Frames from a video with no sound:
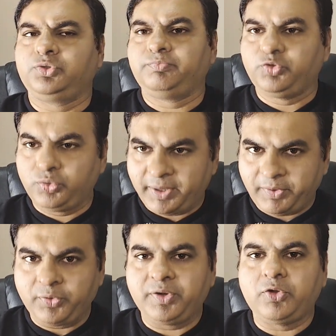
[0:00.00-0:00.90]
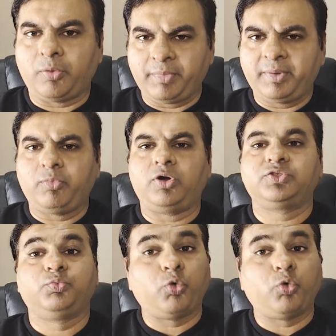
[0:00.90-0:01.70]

So do let me know in comment box